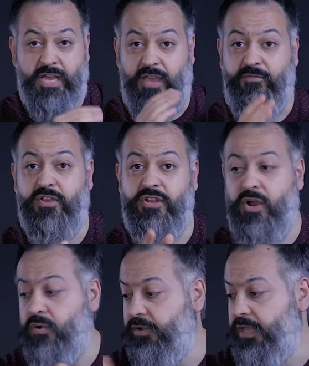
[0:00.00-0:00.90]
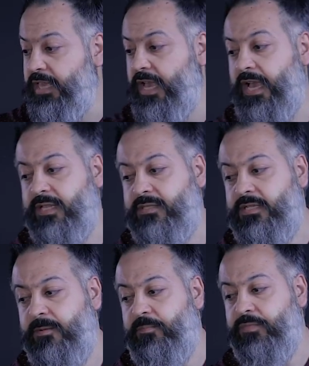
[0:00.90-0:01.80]
If you don't
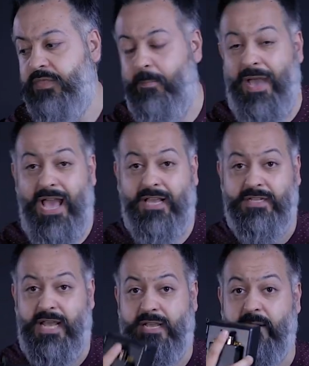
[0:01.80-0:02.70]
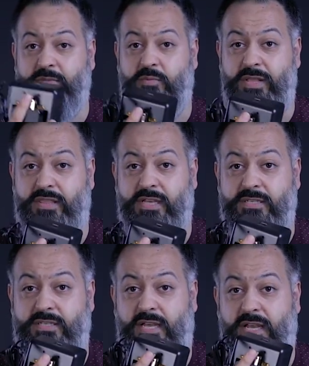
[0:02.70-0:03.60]
get the packet that comes with
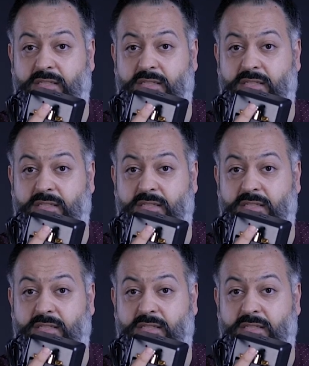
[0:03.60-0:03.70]
this uh,